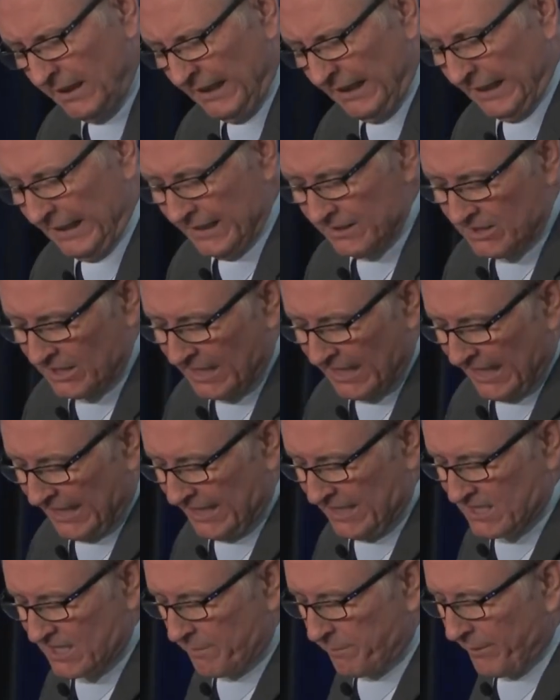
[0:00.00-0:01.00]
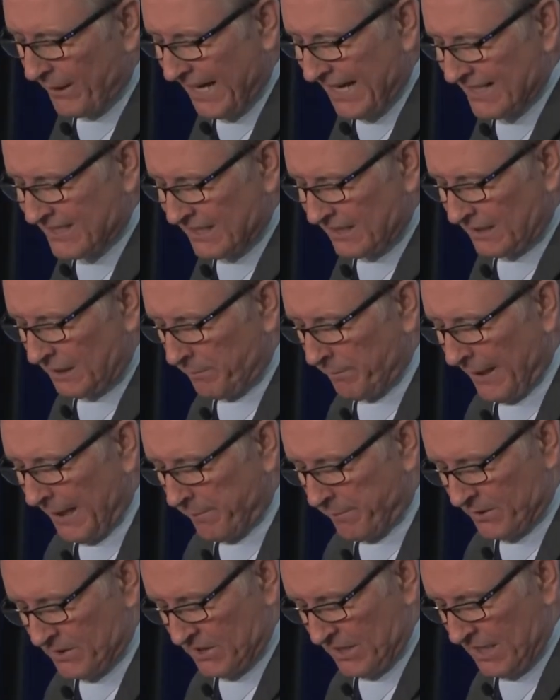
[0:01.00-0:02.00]
Is it any surprise that the
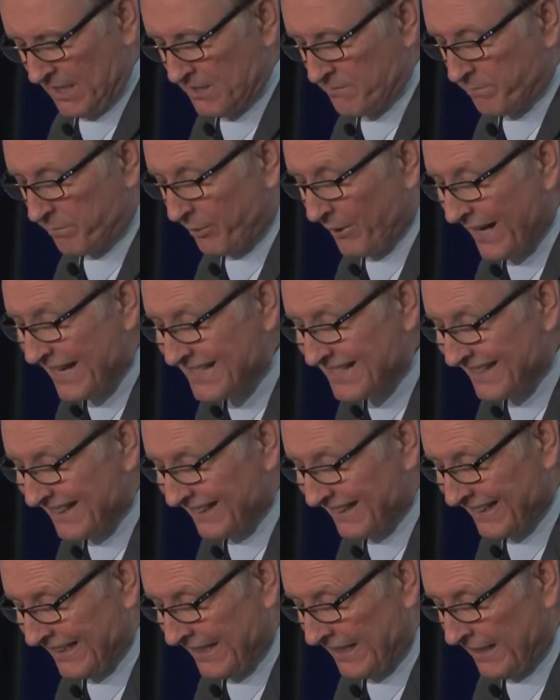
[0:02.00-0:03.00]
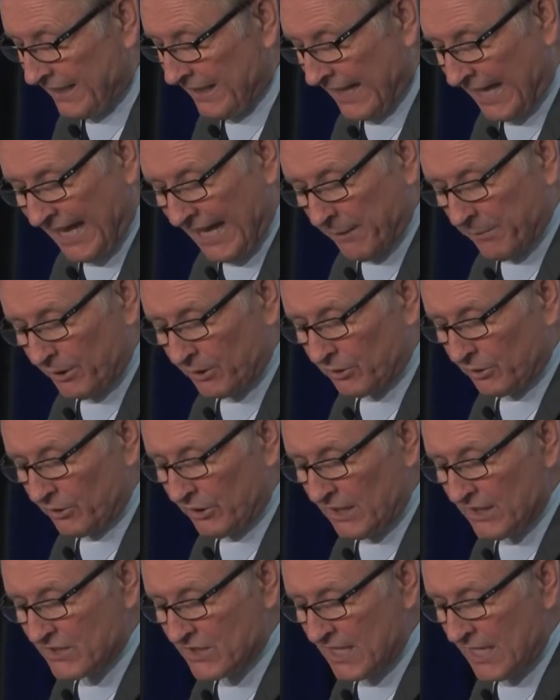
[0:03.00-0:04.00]
papacy is presently able to
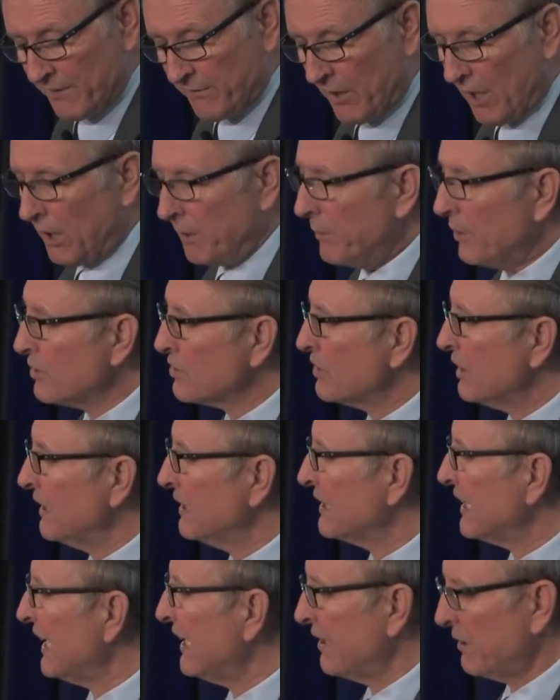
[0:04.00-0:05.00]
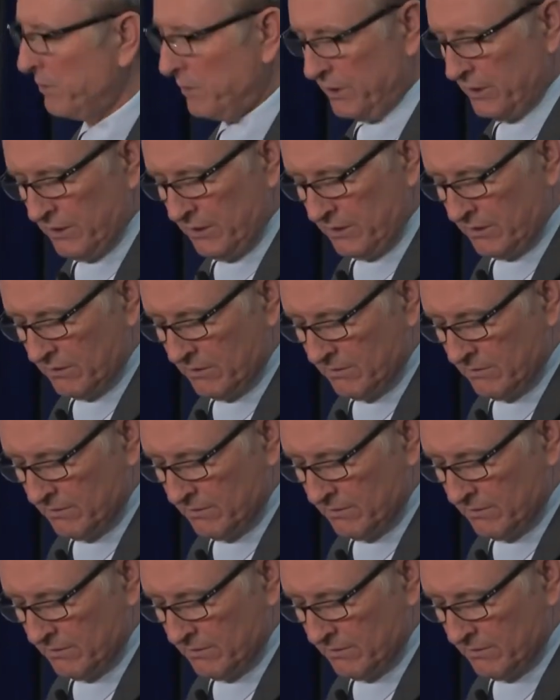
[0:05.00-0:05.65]
deceive almost the entire world?